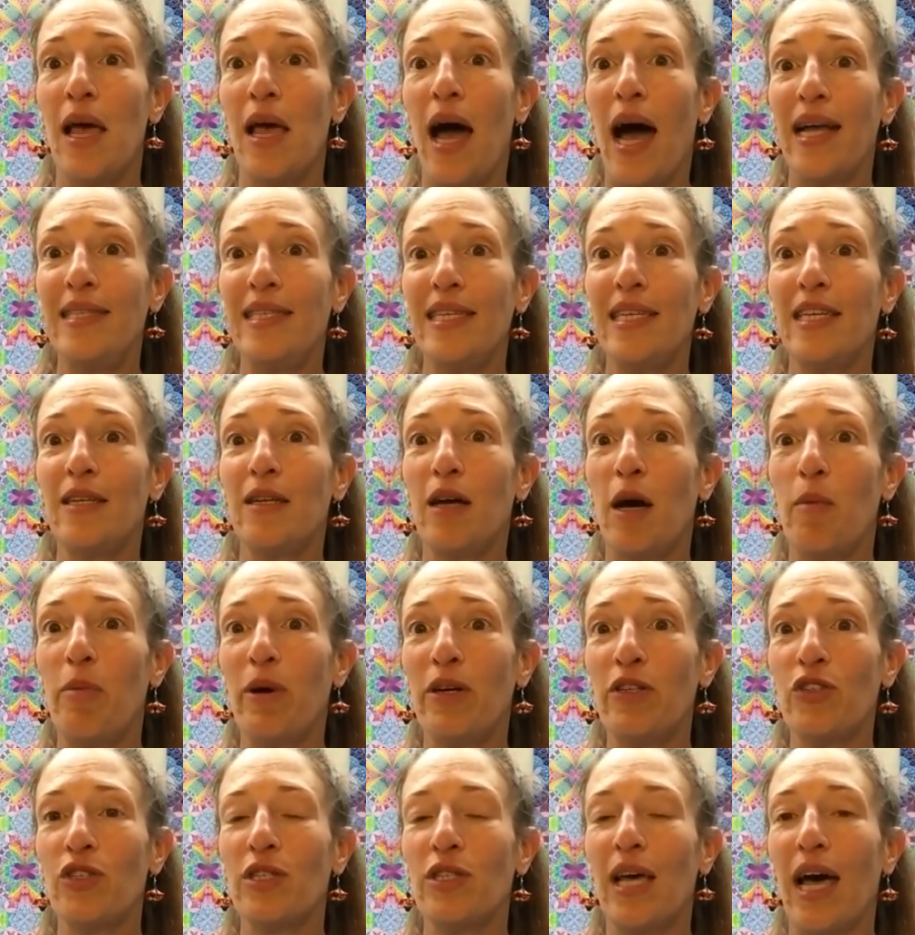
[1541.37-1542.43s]
I did it a
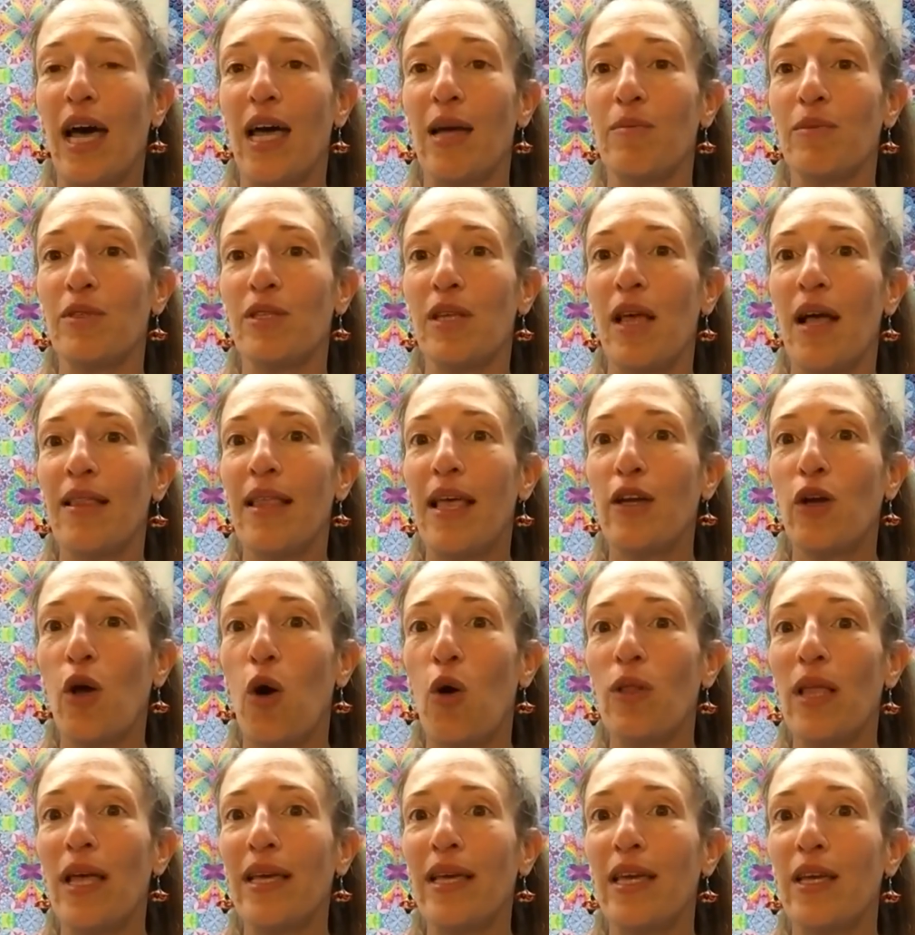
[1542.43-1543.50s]
bunch of times. Like, oh,
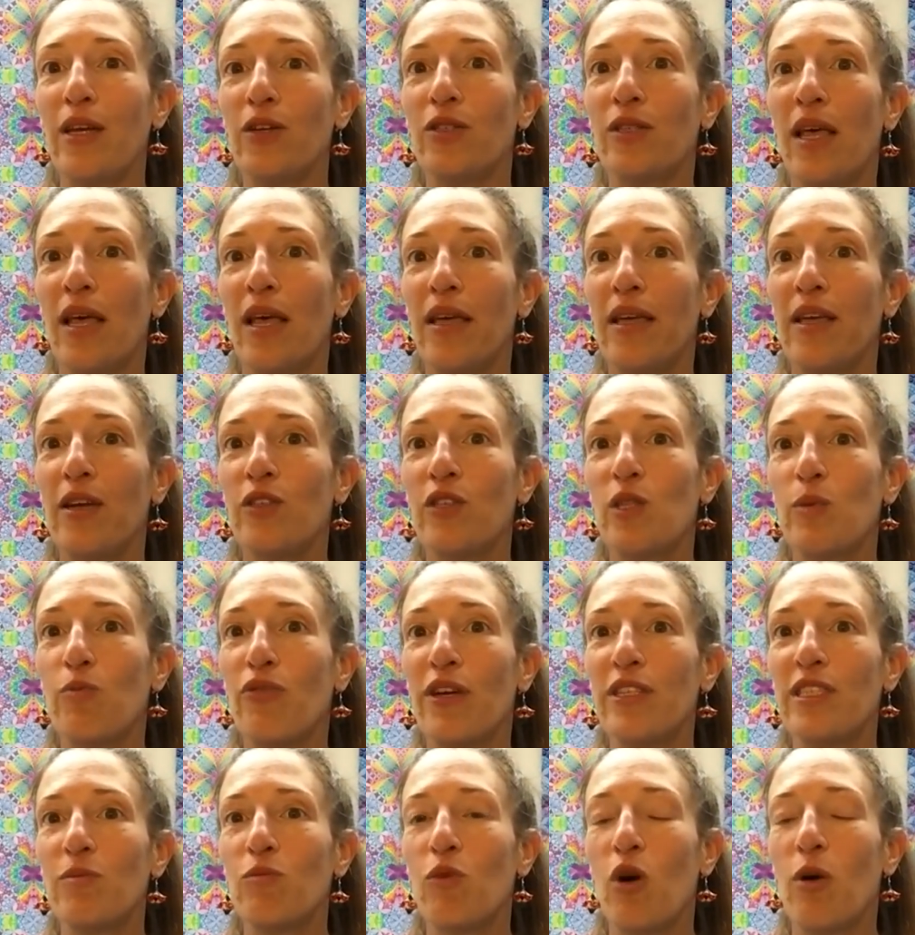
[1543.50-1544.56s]
like here's the
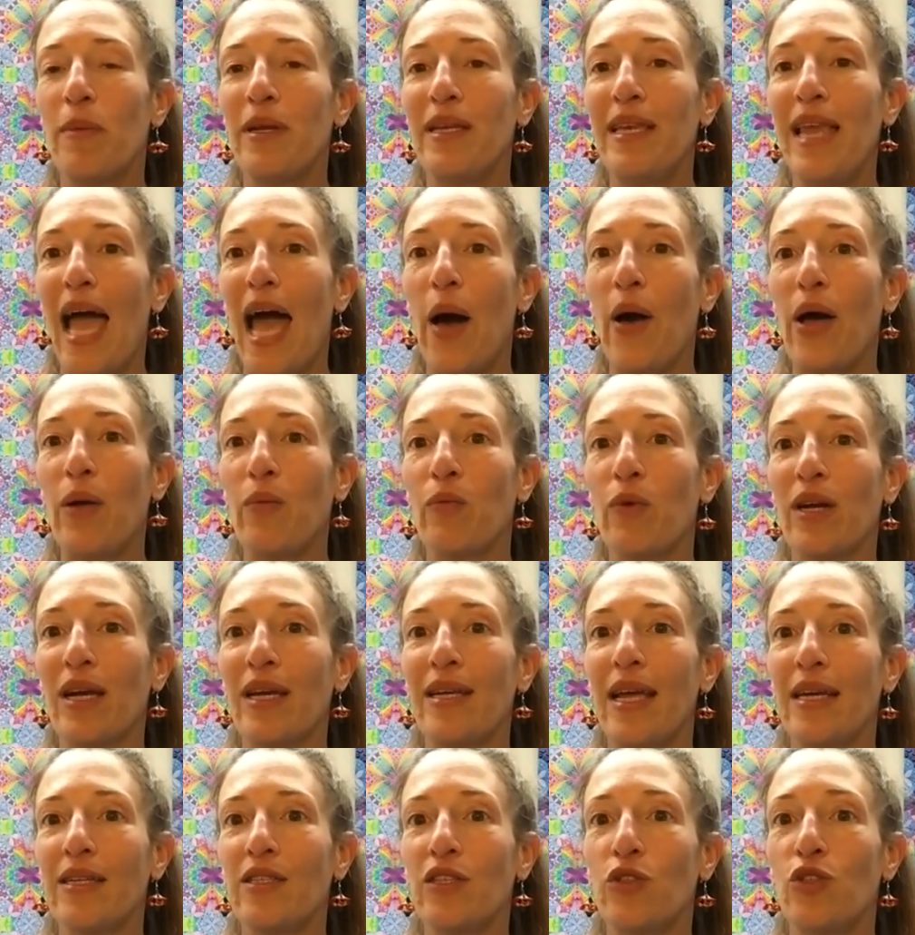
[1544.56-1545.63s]
present moment now, and we're
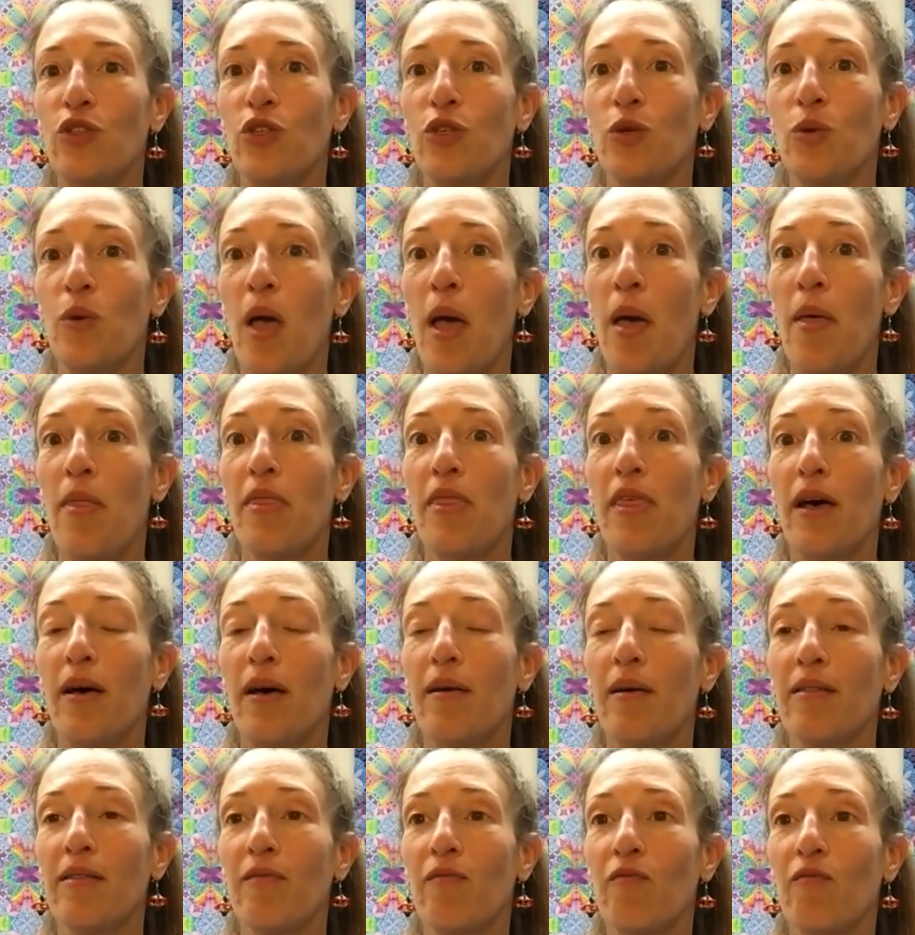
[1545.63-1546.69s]
connecting to
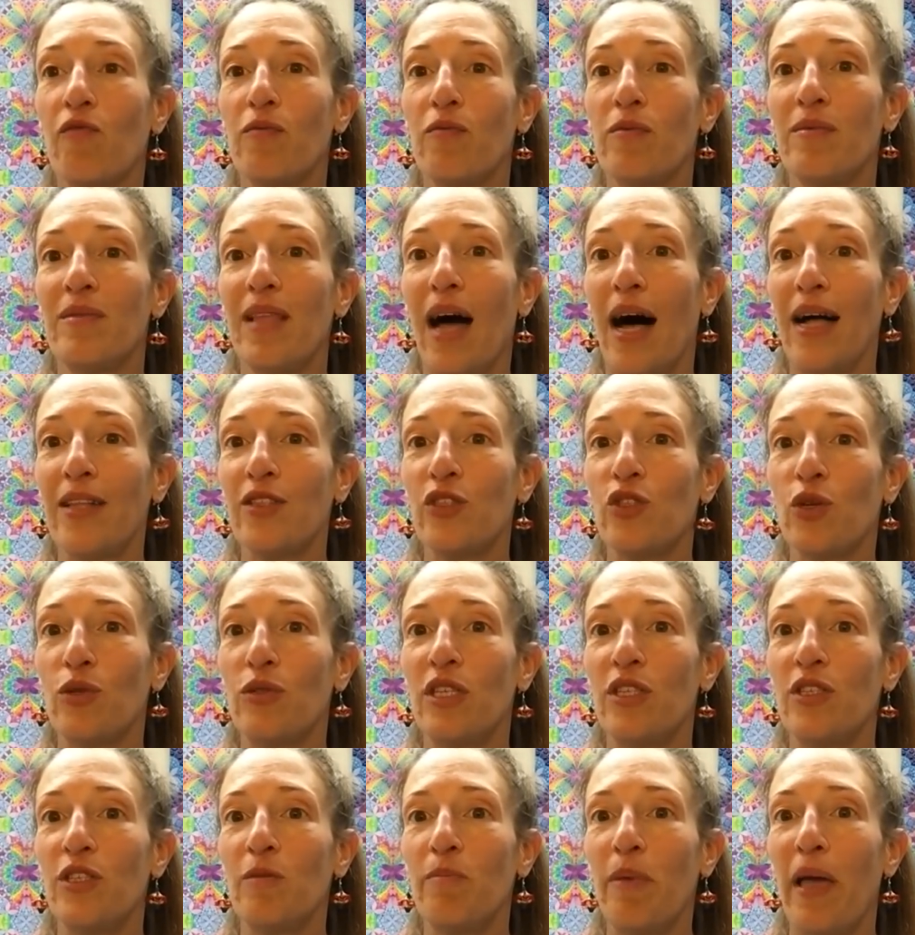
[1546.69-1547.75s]
the not so
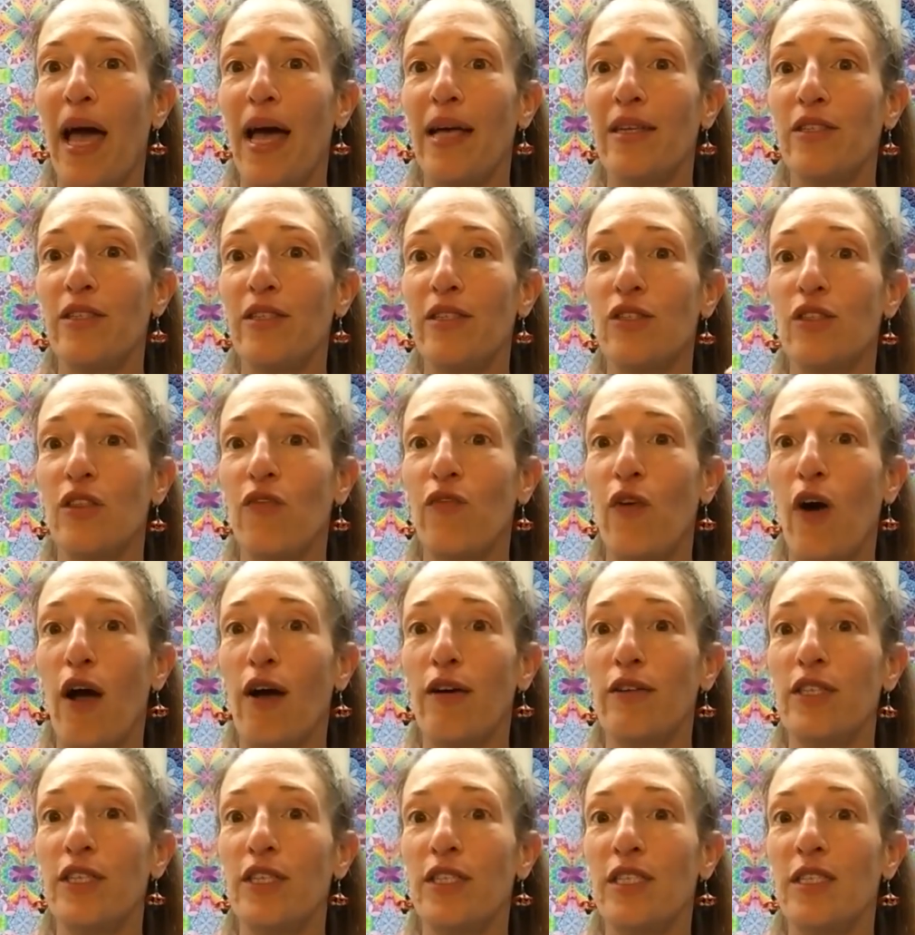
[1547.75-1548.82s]
distant past, the far
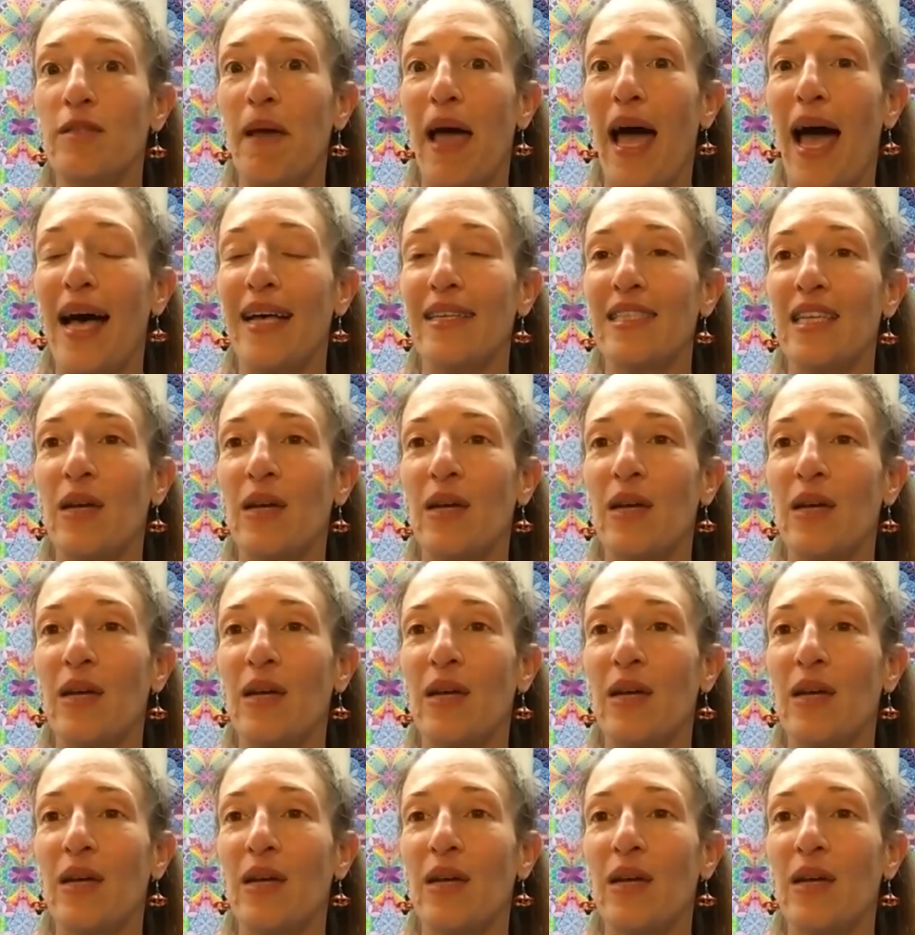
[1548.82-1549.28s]
distant past.